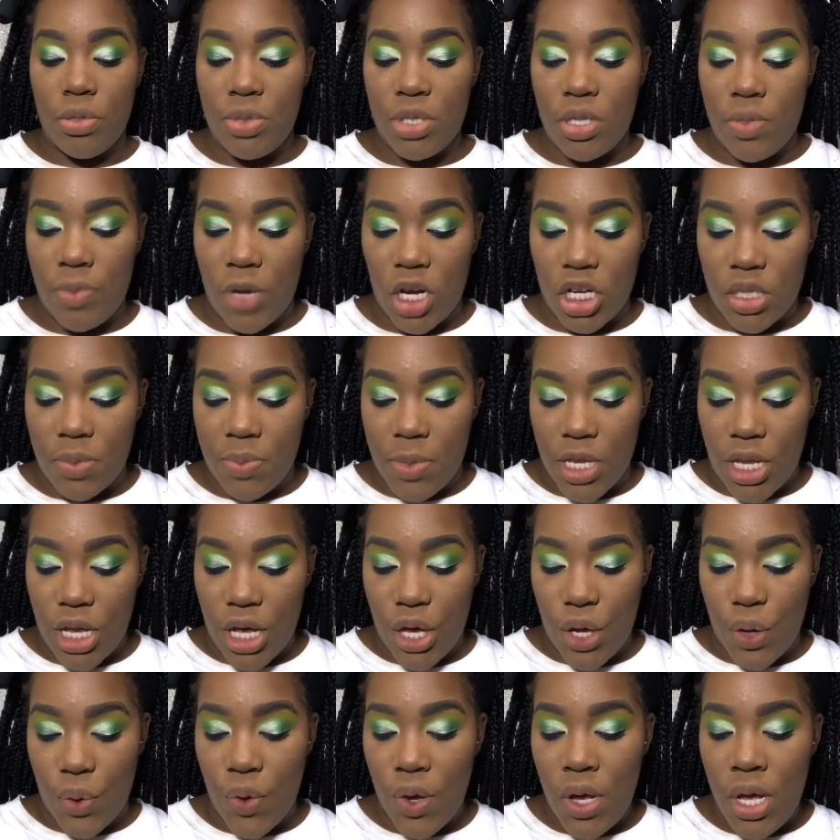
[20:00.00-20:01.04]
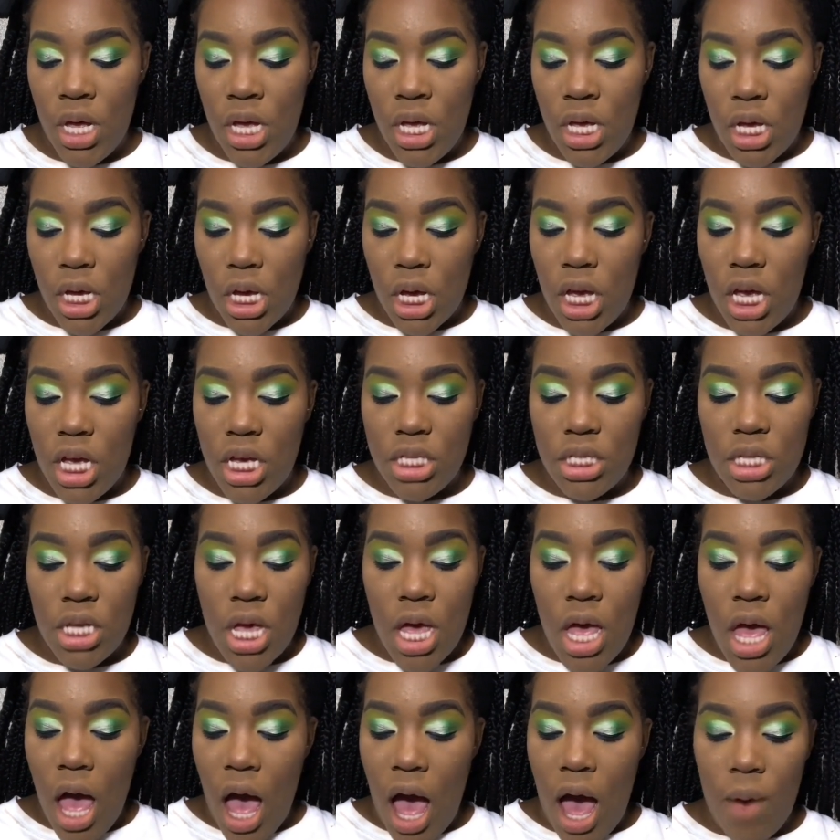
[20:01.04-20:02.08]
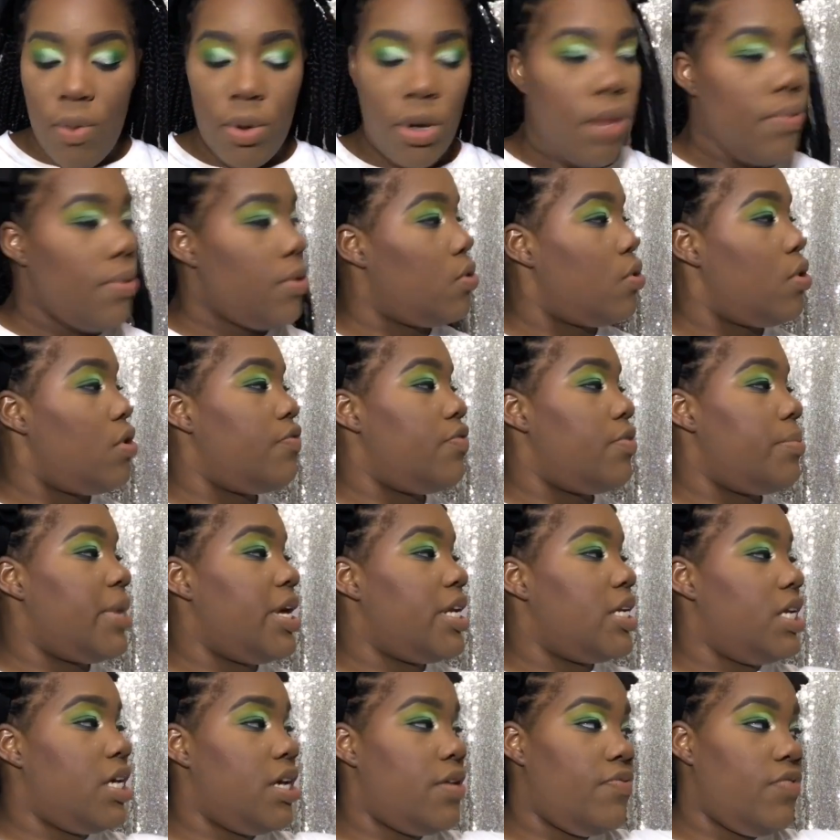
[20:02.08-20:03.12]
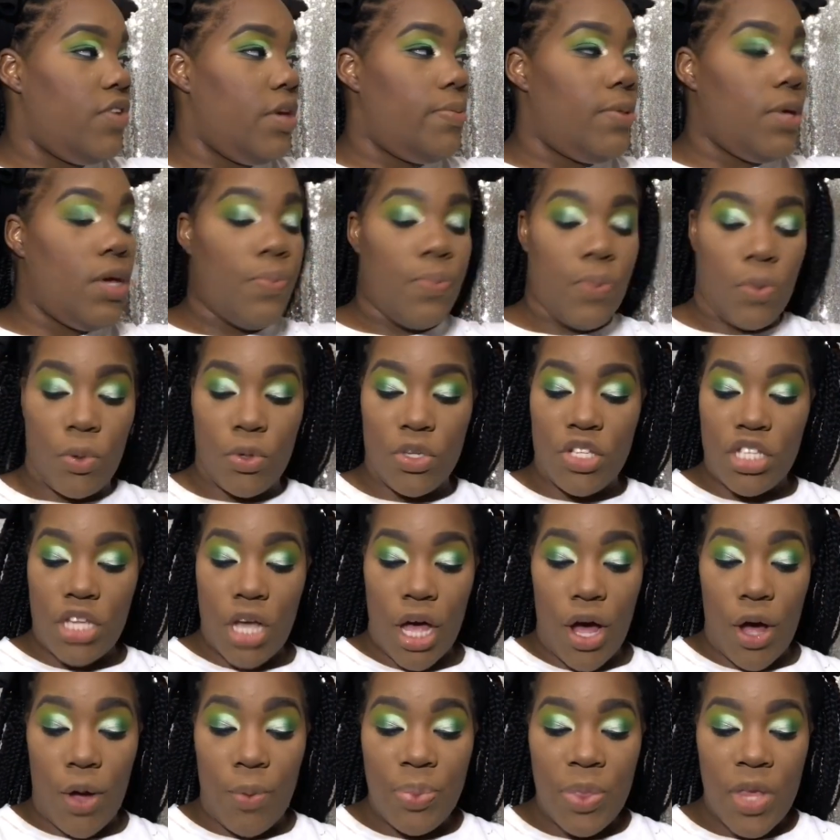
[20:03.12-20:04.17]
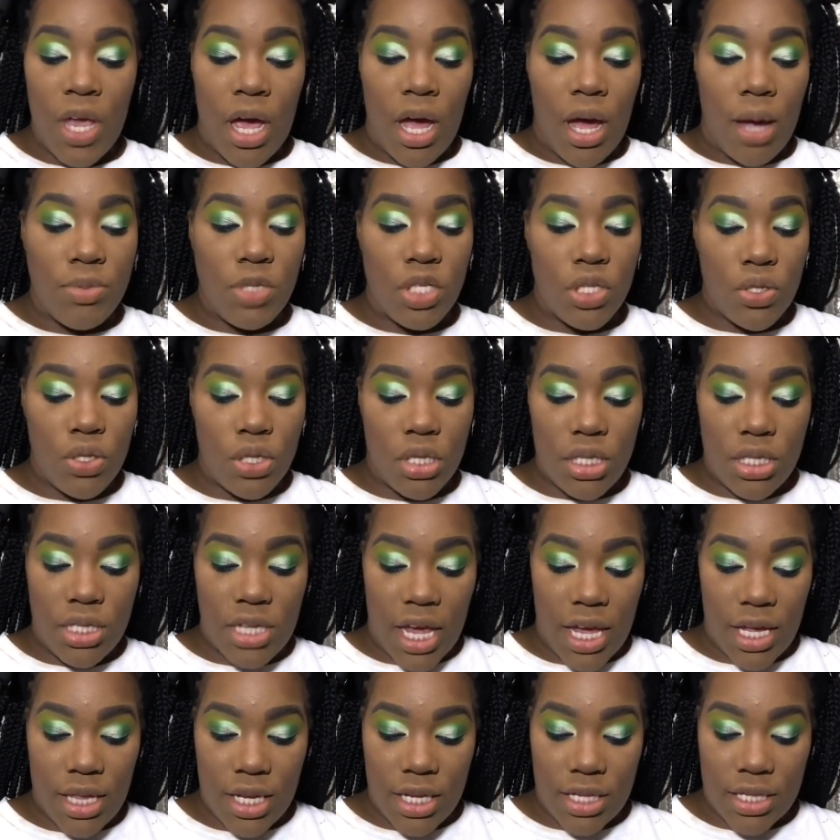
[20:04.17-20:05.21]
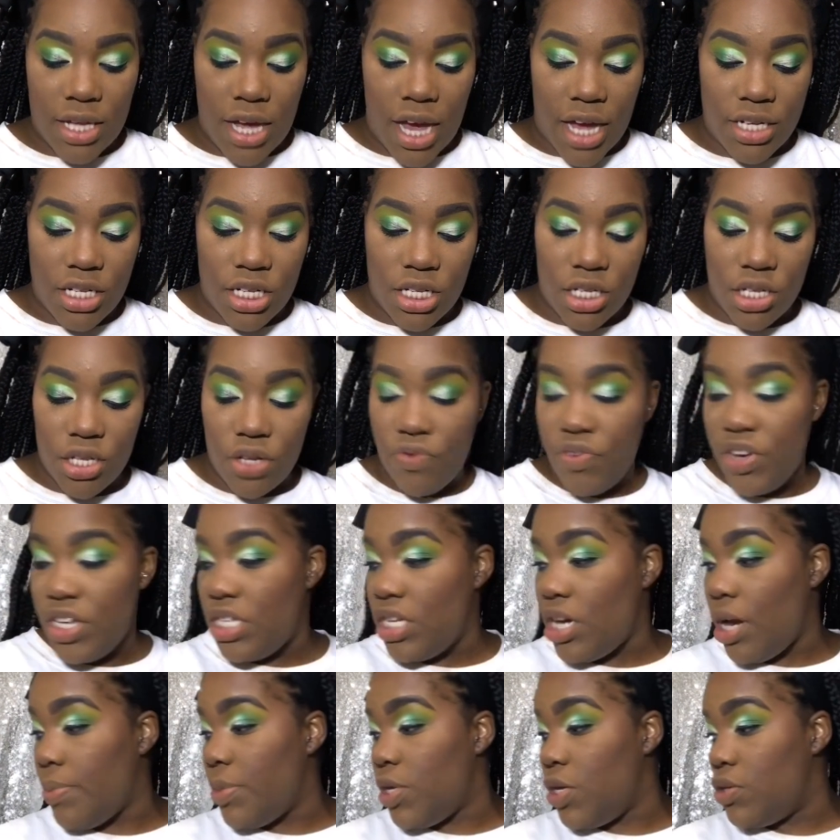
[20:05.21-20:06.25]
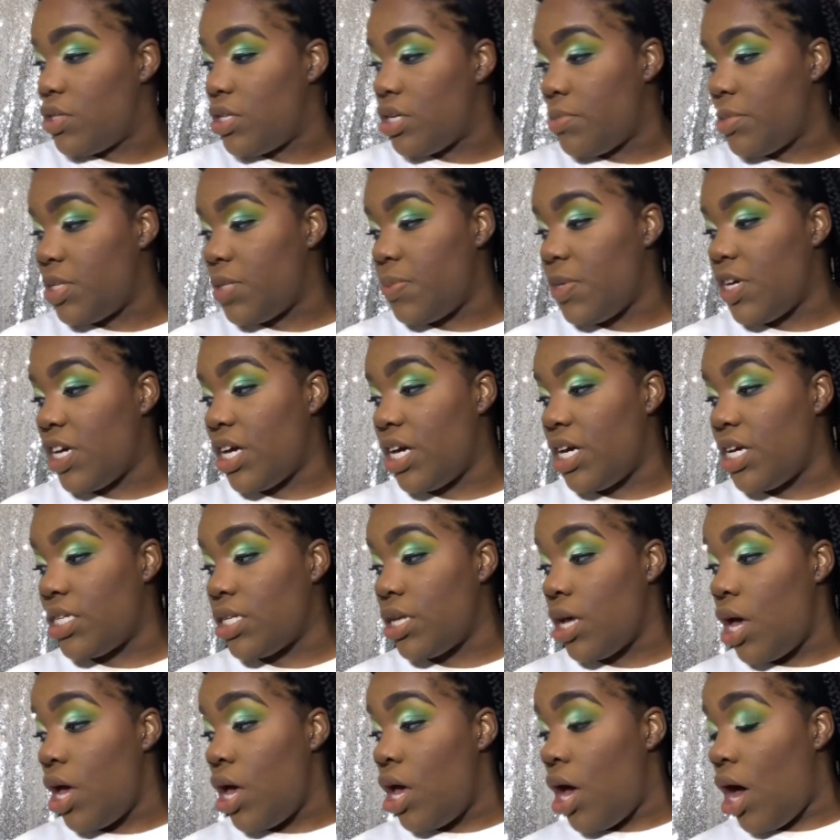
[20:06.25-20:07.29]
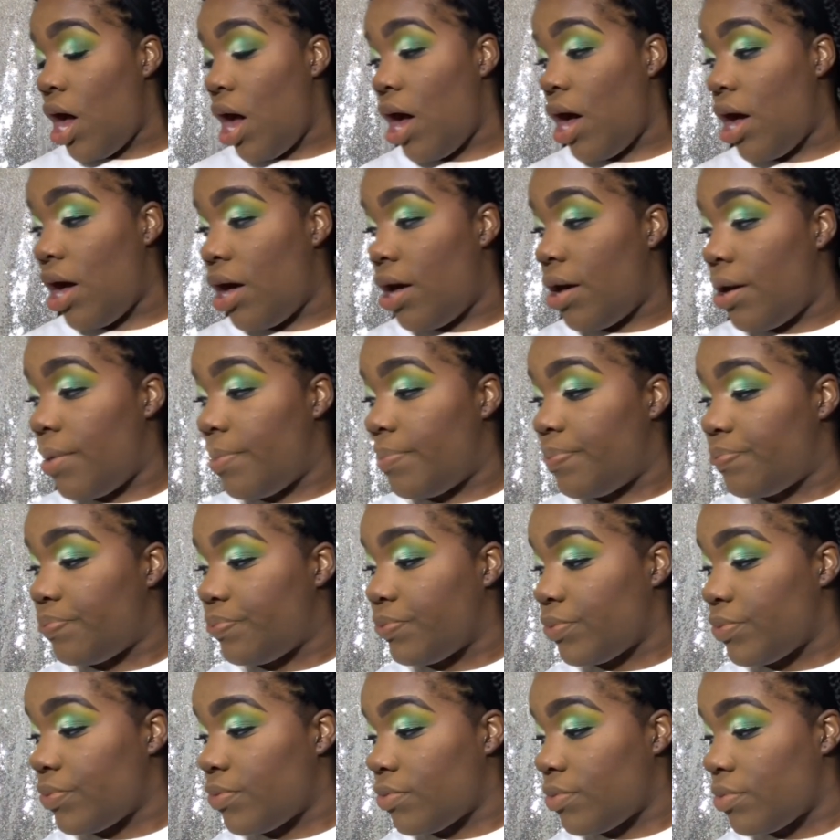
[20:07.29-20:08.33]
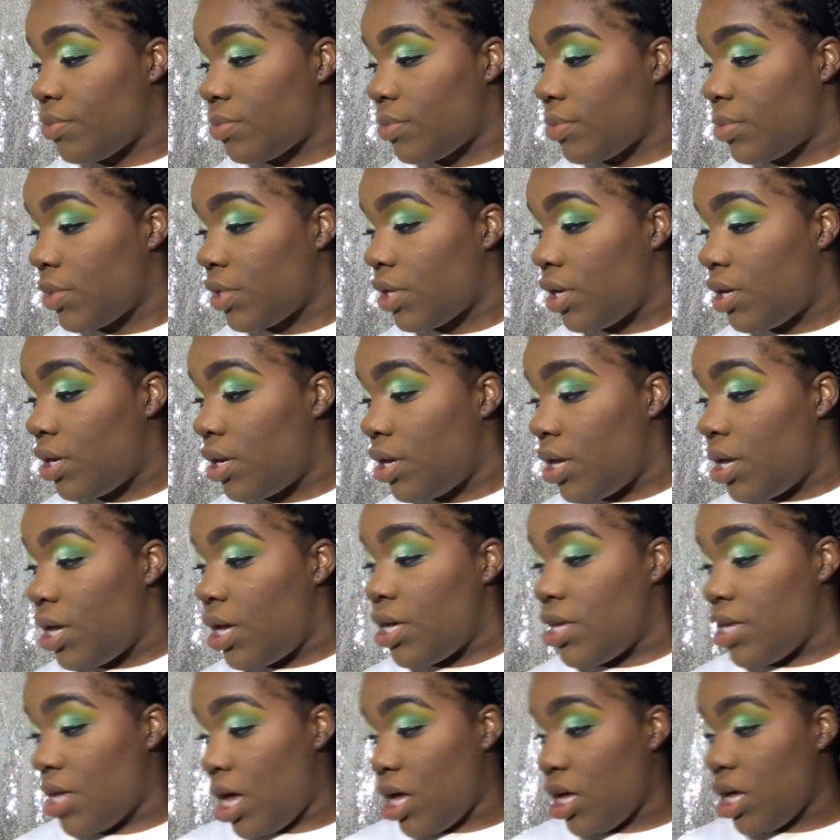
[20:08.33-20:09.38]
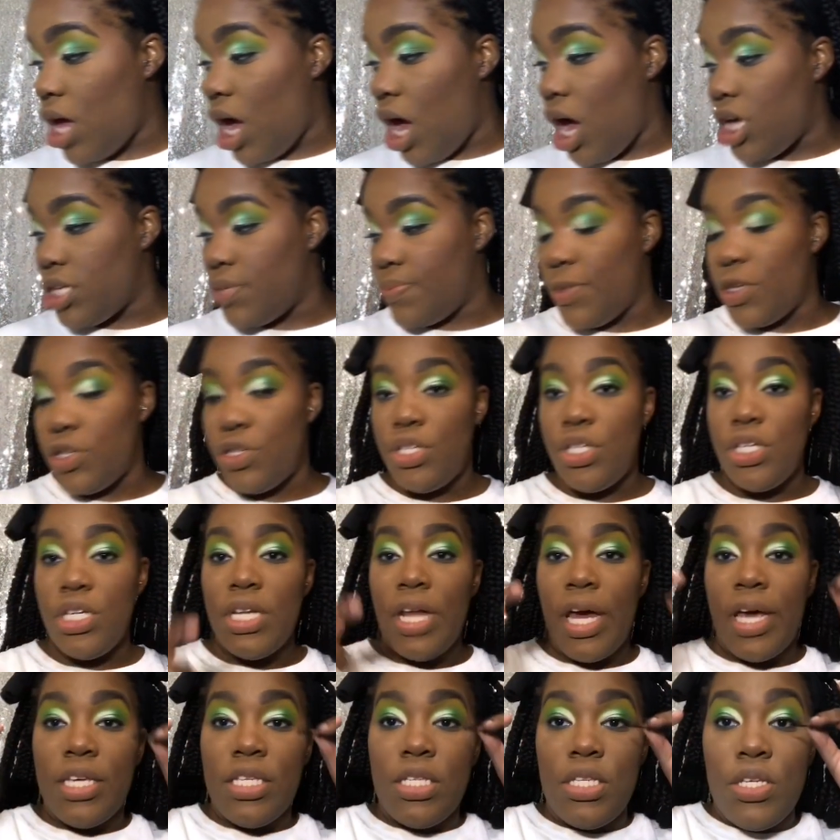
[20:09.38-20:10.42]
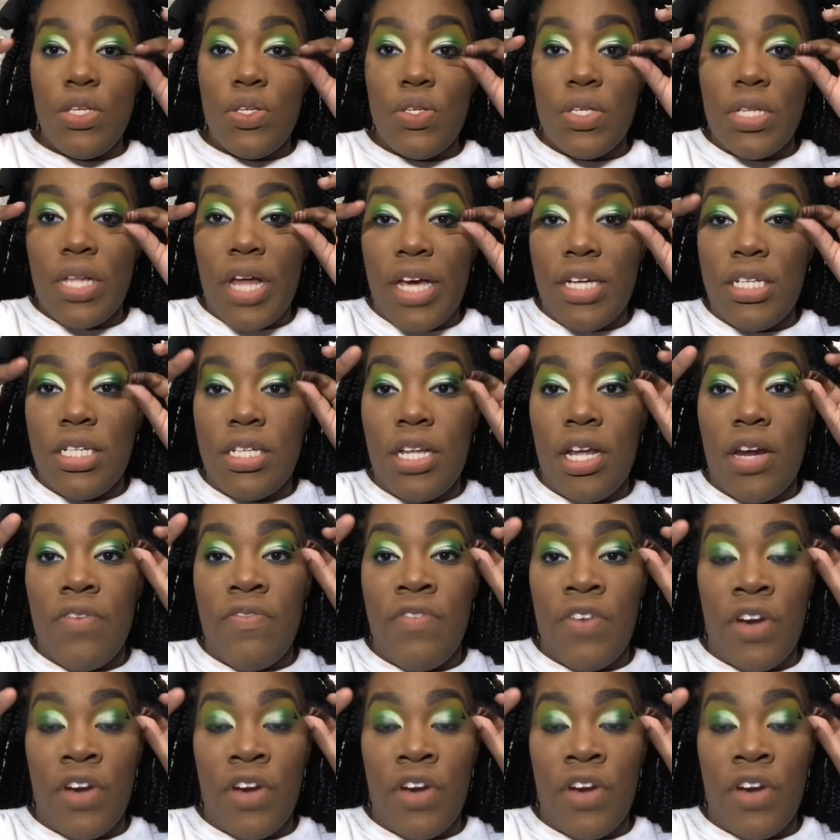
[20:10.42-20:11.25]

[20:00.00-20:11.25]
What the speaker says: box below because I want to put them on for my DMV people. So I'm just going to take these lashes, and the reason I'm using them is because Young Cosmo, she likes to use lashes that are very